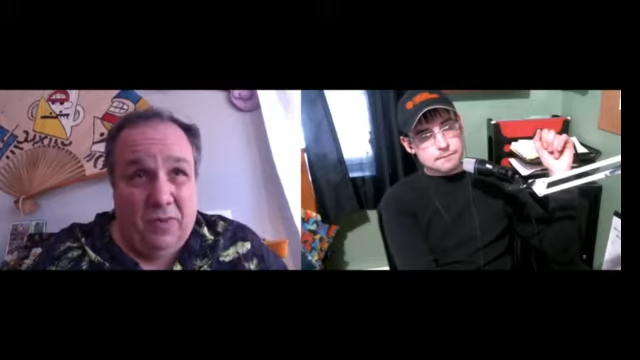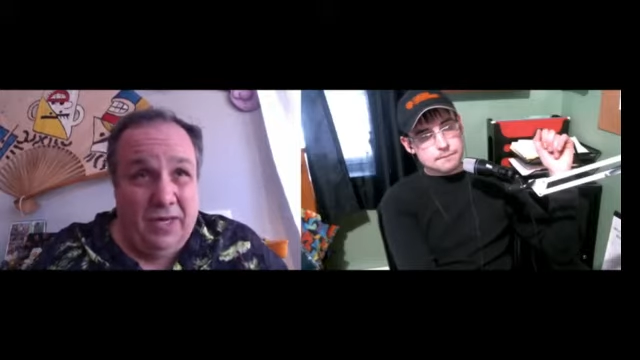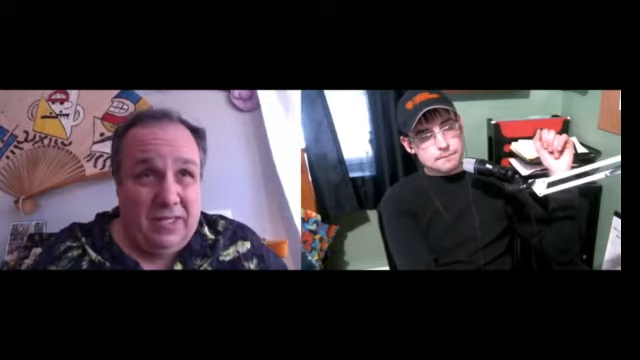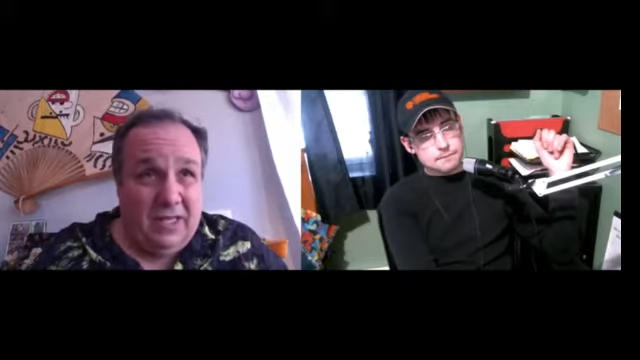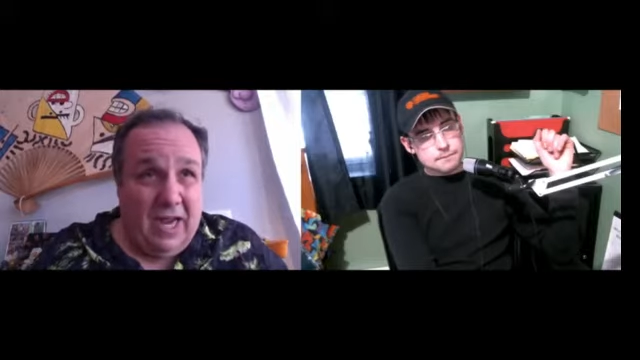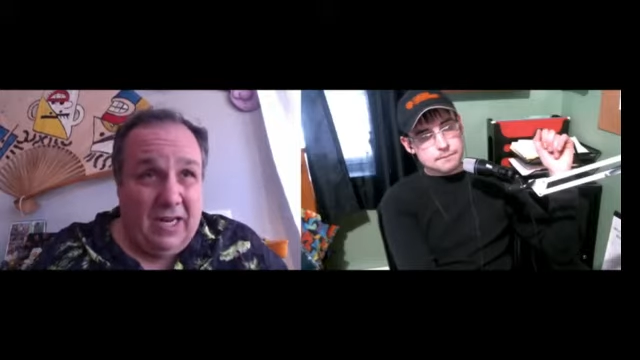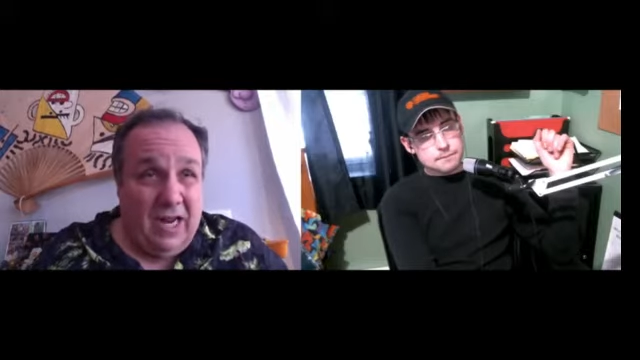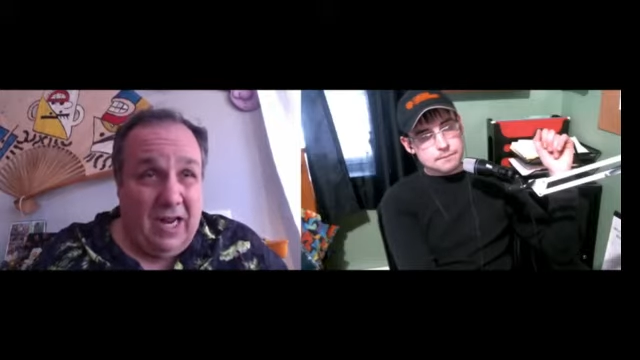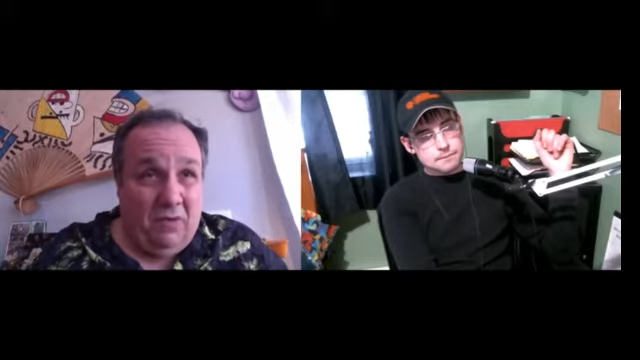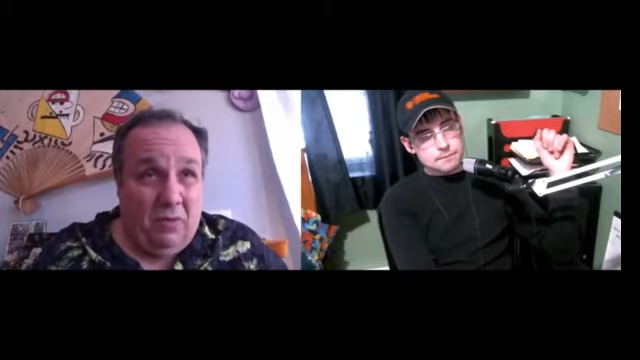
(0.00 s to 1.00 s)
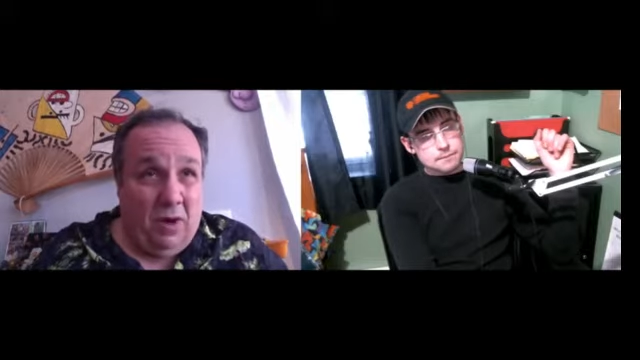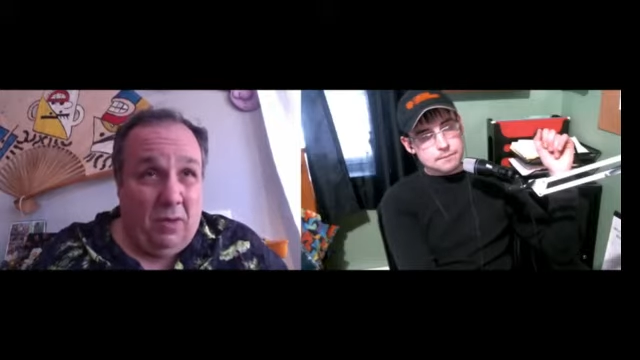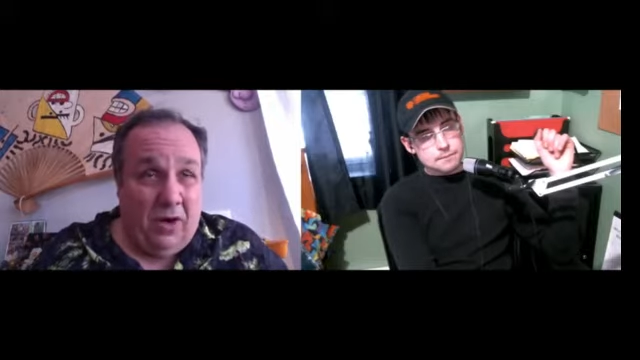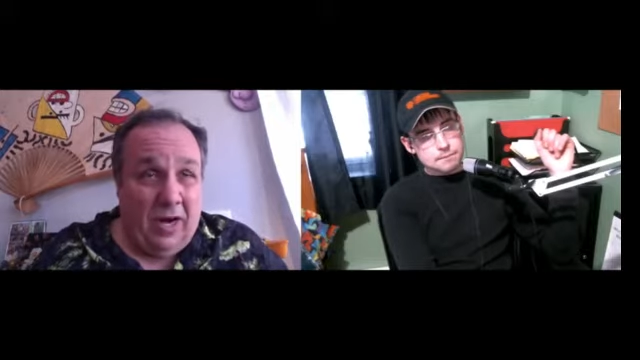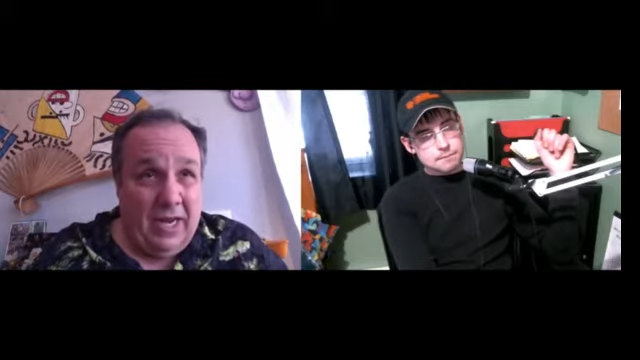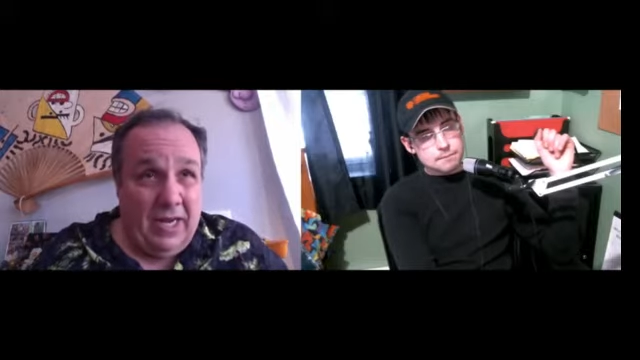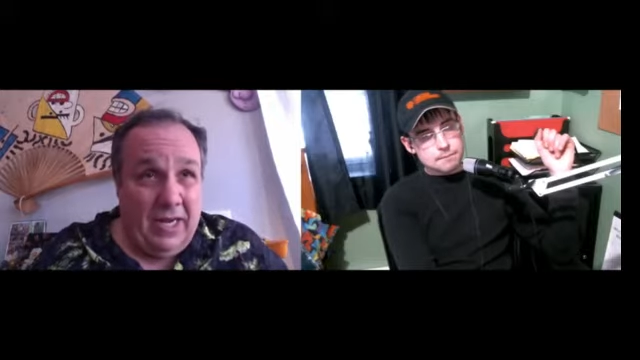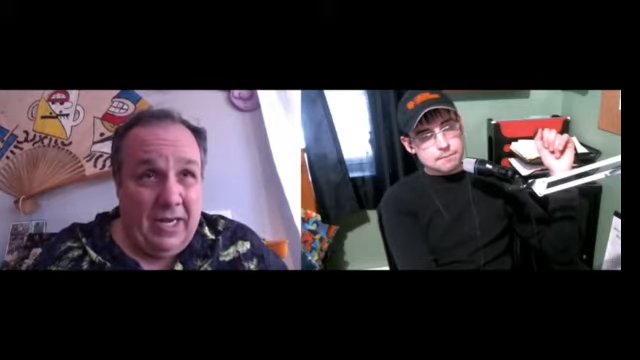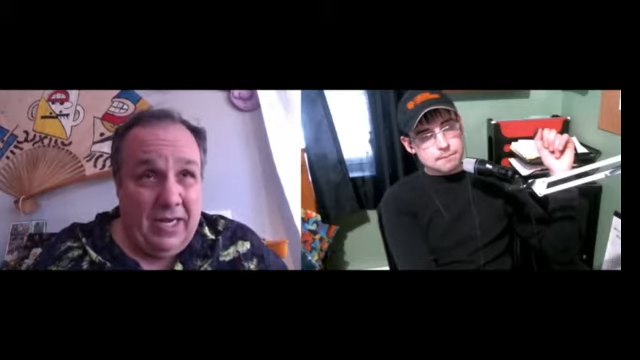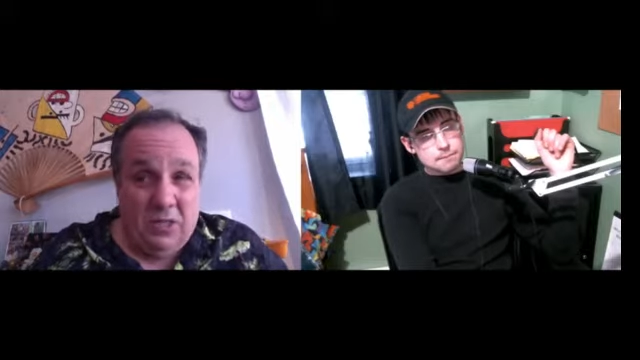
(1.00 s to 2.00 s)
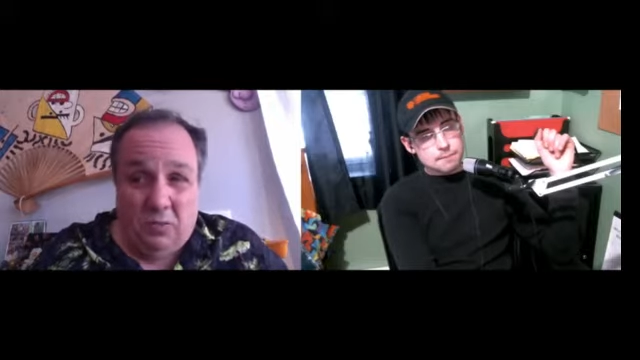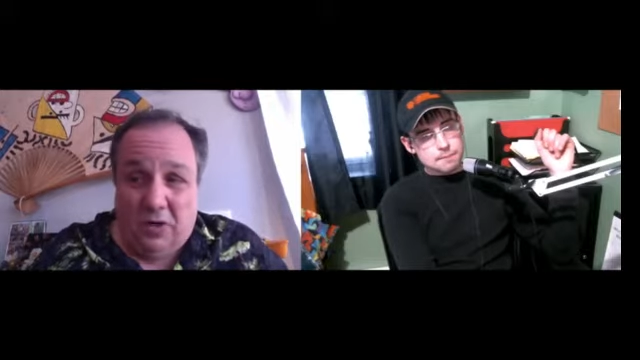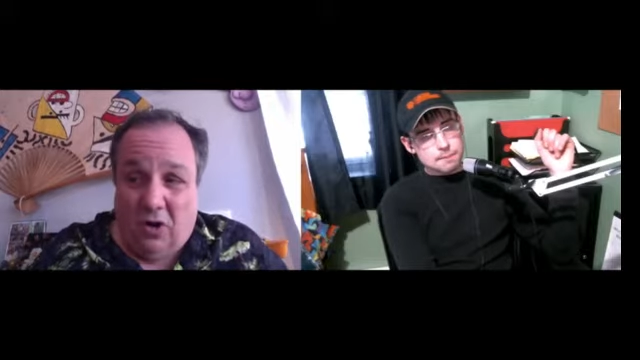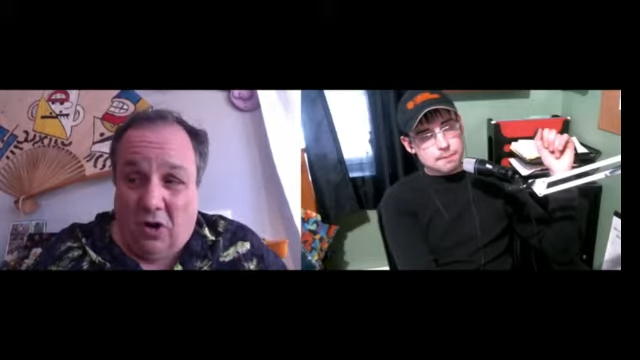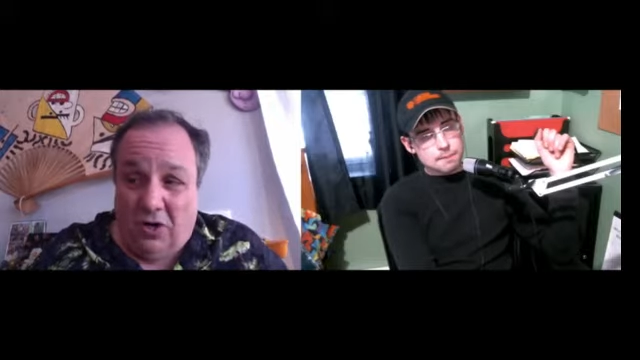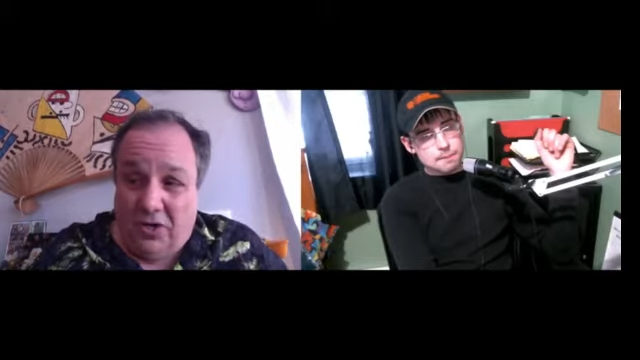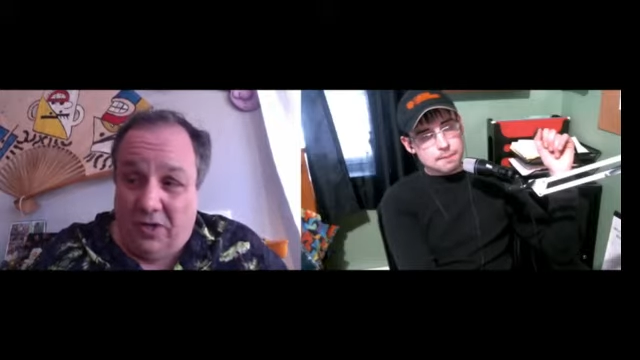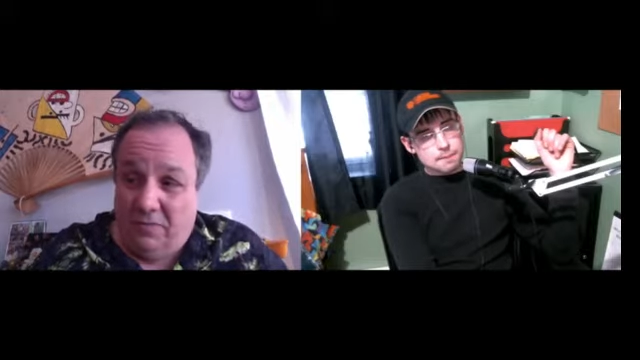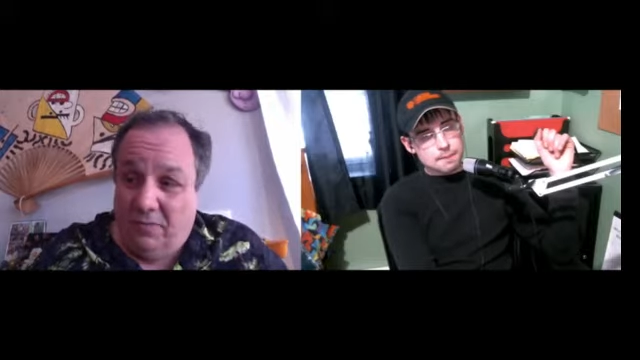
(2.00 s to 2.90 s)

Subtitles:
But it's got kind of a bummer ending, and it's been hard to